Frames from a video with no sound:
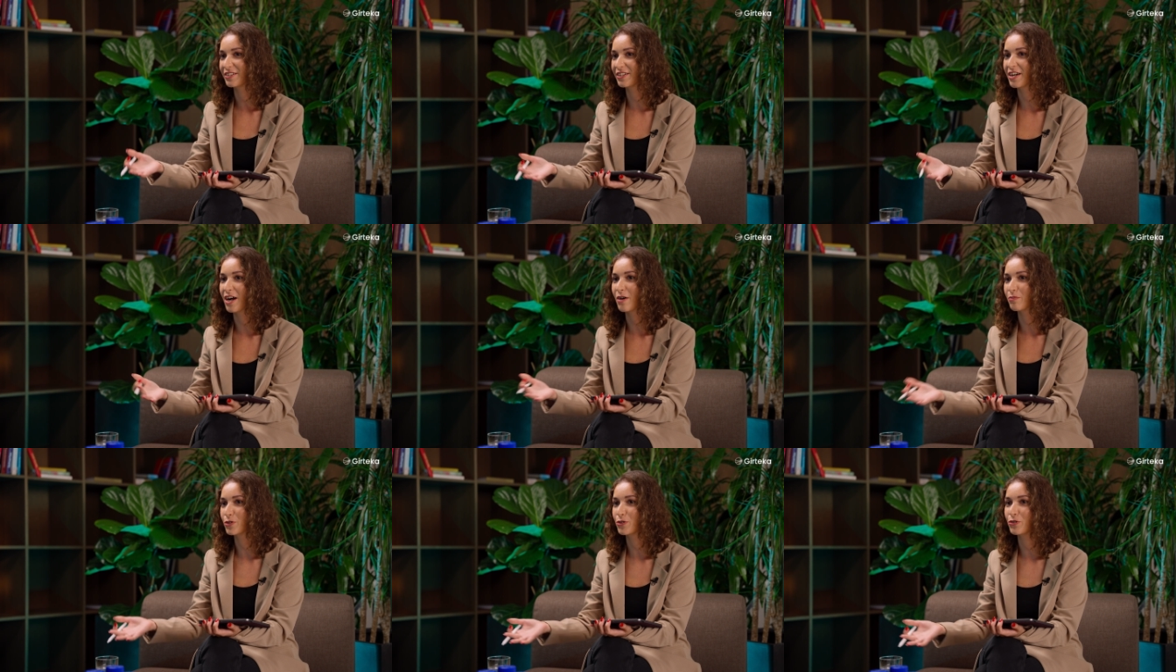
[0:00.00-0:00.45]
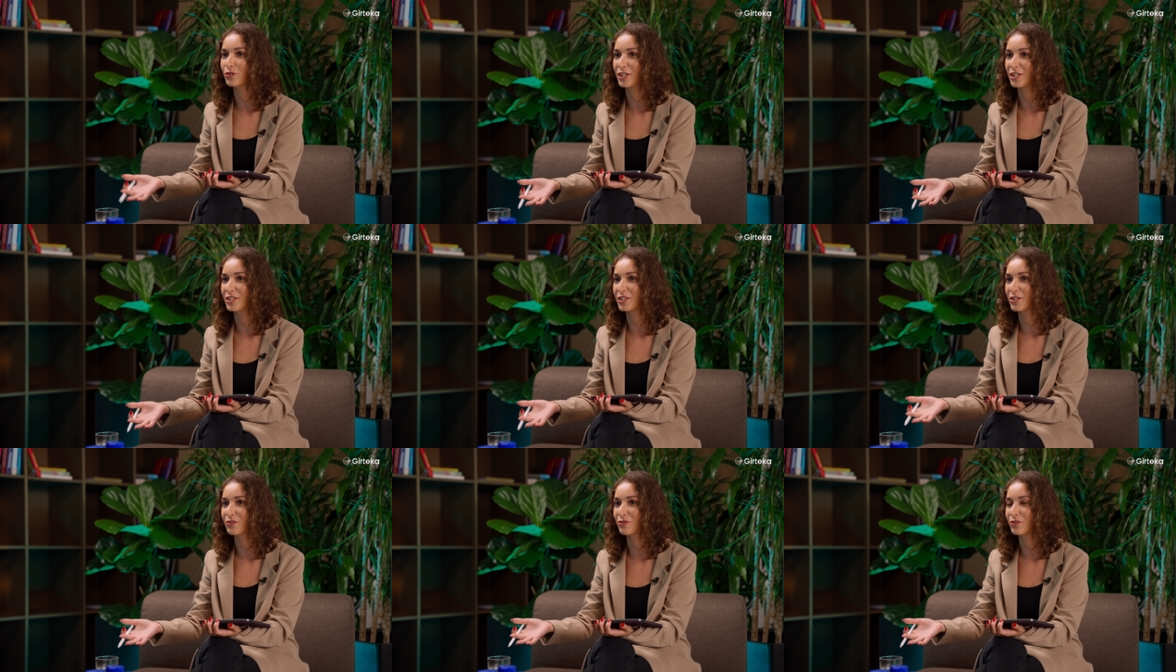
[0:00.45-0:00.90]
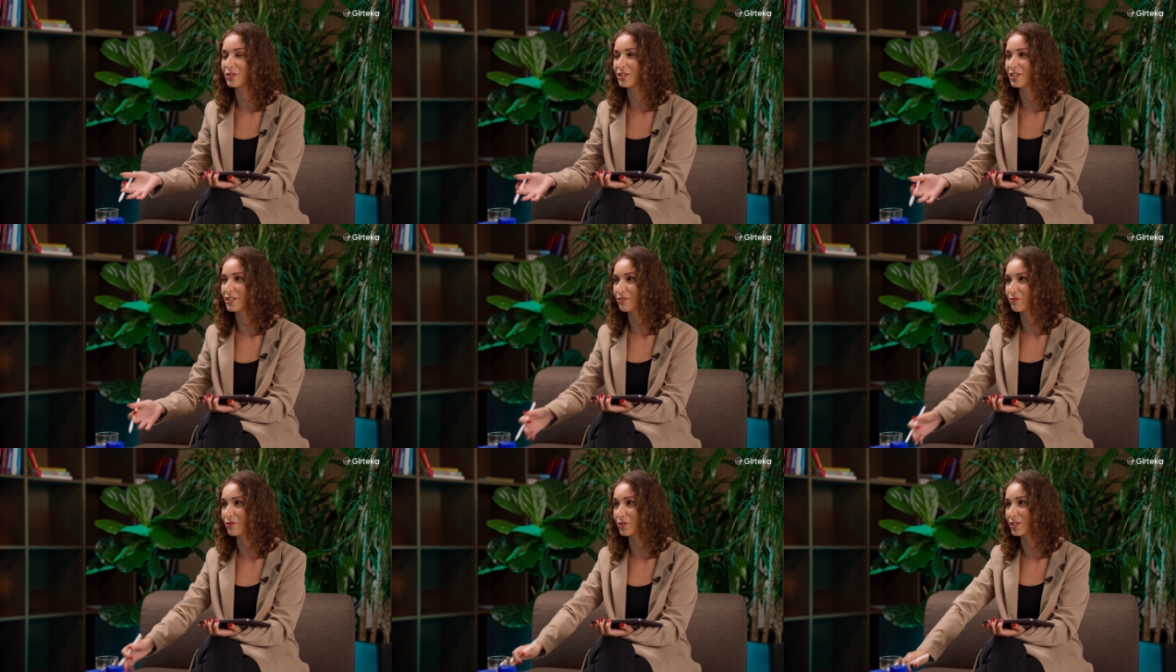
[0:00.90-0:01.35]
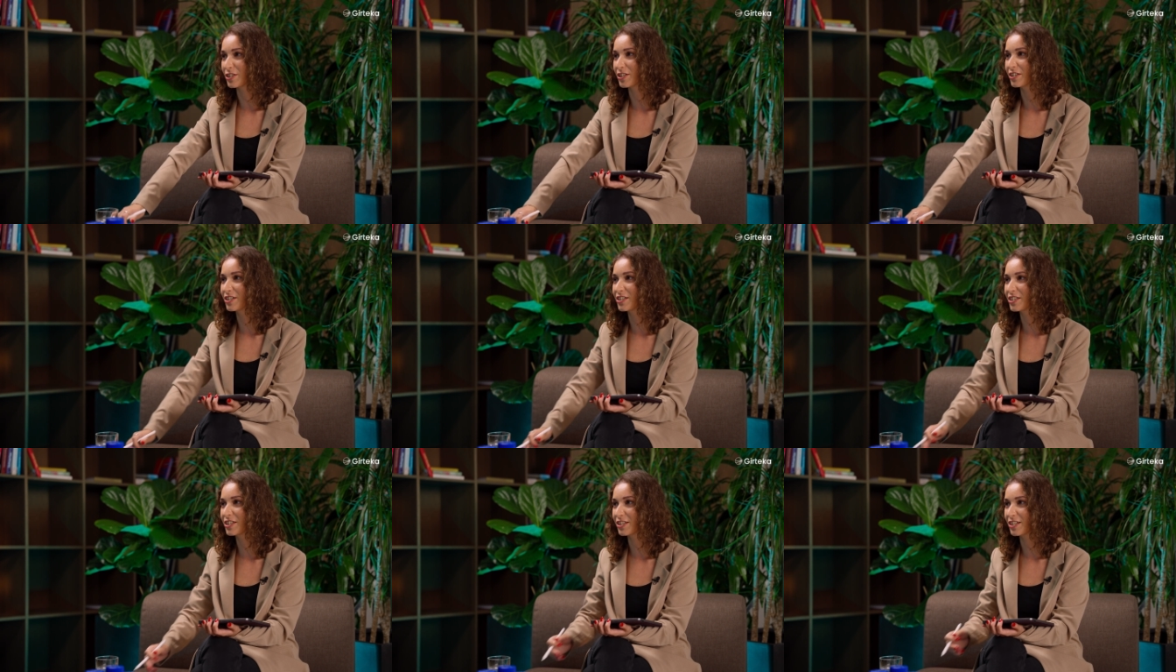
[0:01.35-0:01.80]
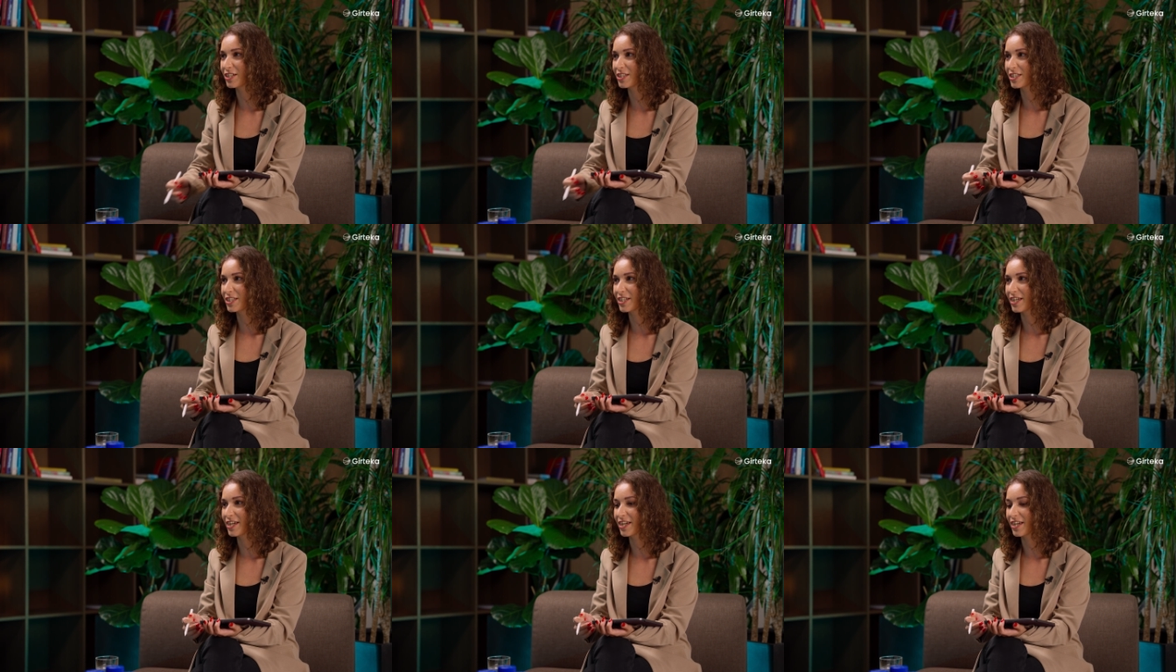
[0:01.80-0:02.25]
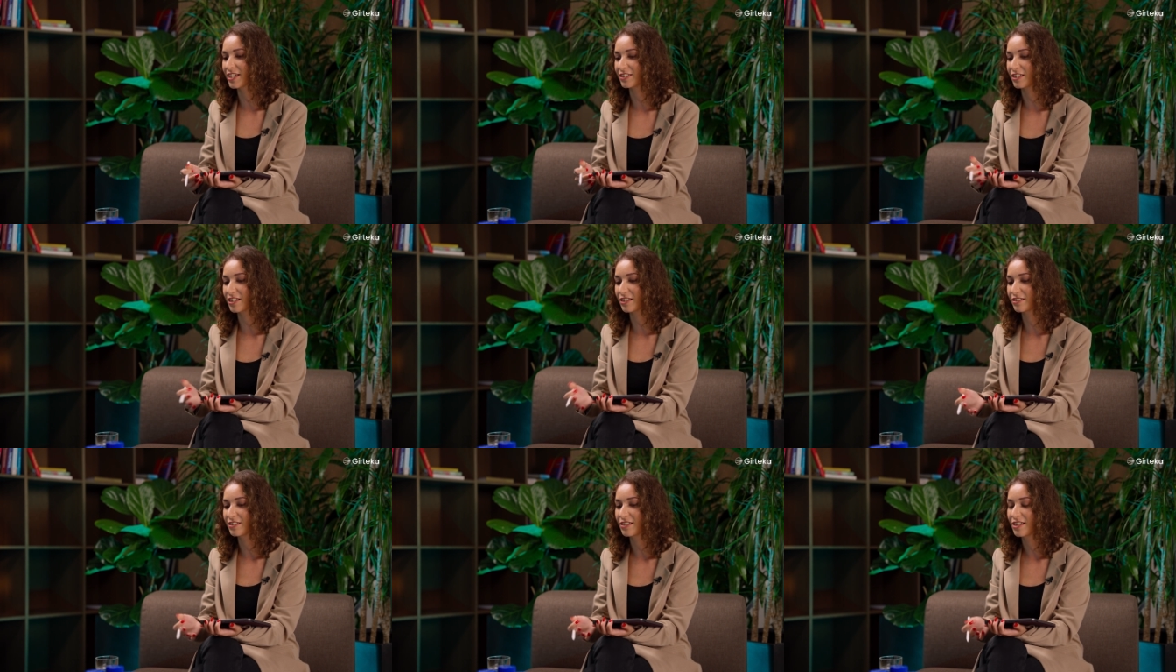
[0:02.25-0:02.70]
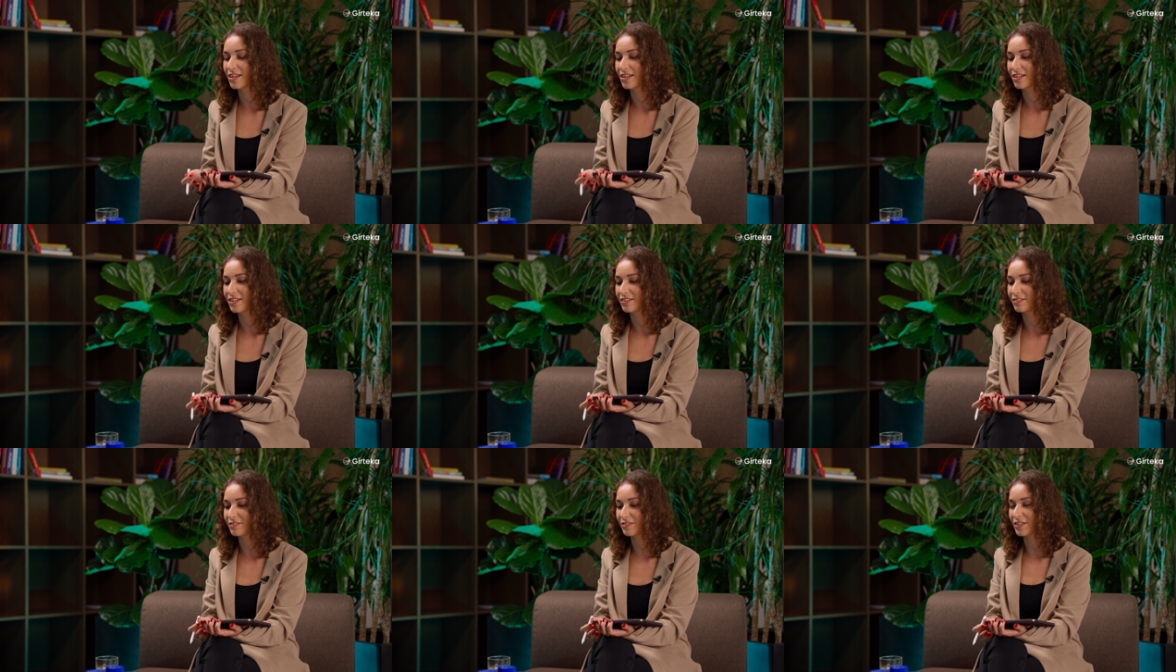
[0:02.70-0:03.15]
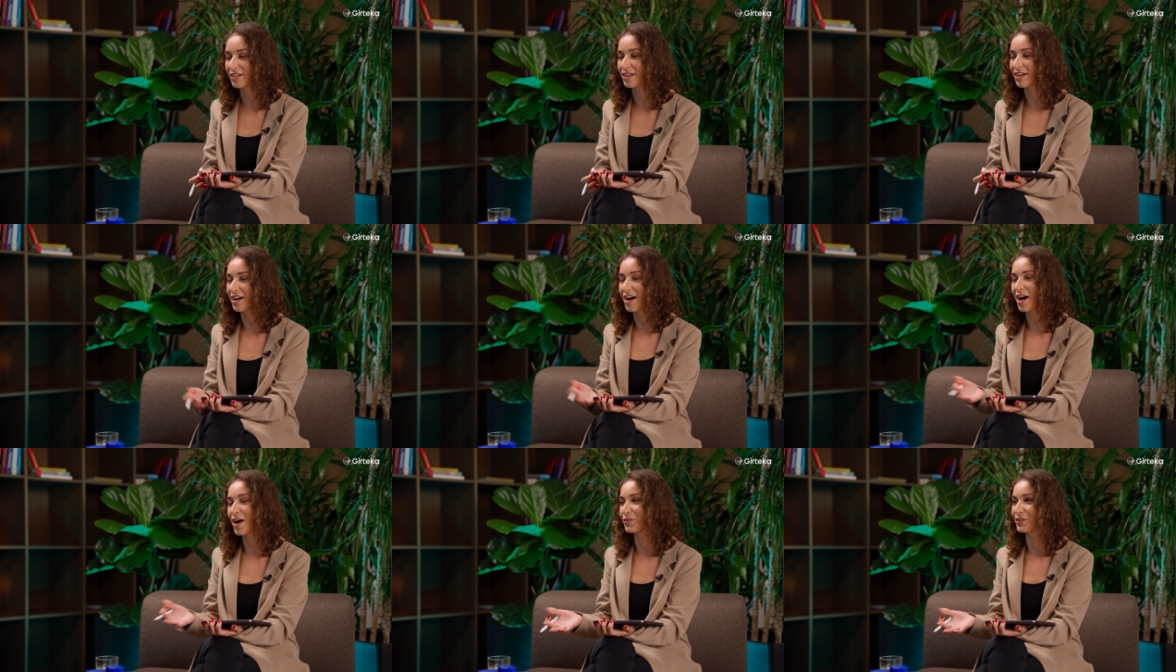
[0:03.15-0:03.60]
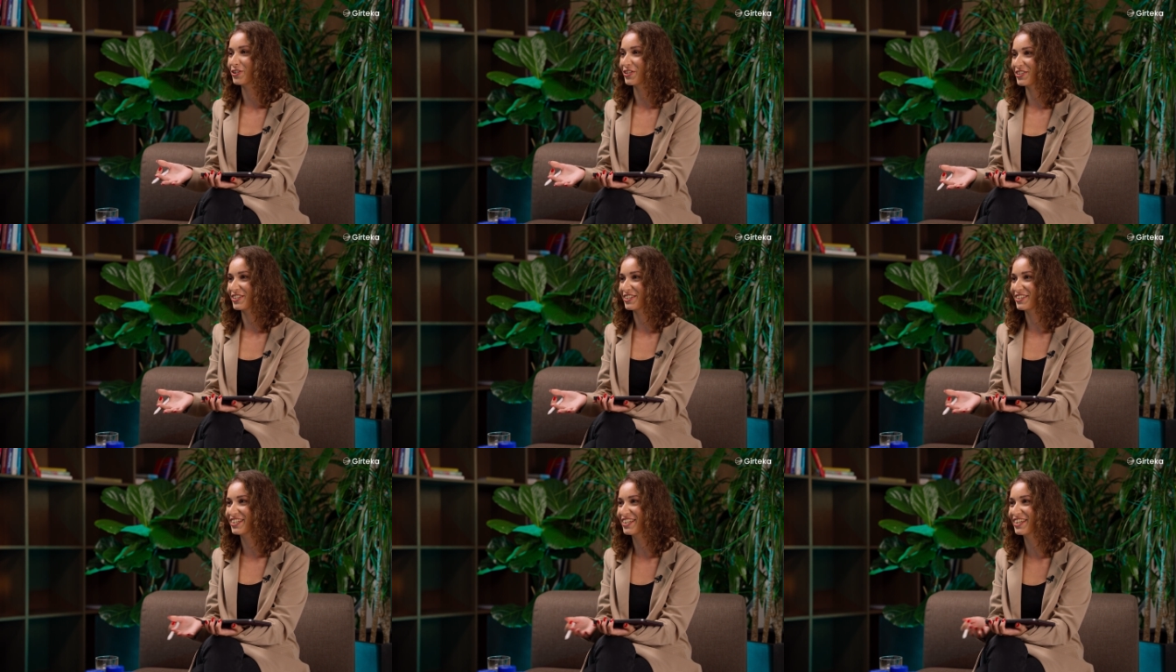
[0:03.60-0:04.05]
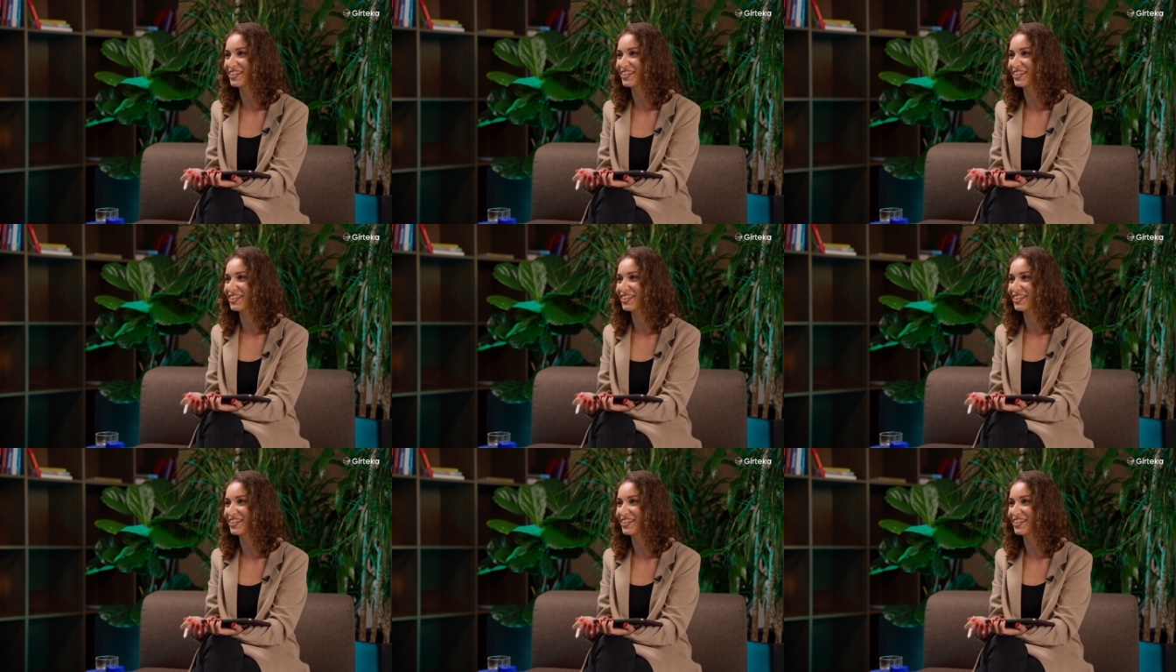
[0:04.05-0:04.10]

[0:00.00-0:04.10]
comes to Neste's facility, let's say, and yeah how does it